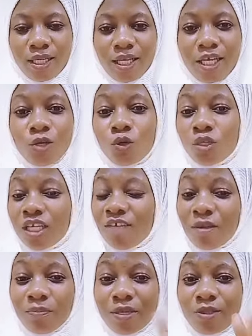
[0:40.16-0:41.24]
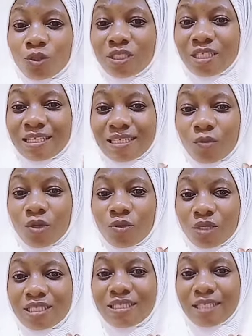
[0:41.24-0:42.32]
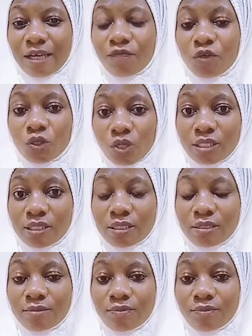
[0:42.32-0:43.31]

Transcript: It could even be those things that we really take for granted.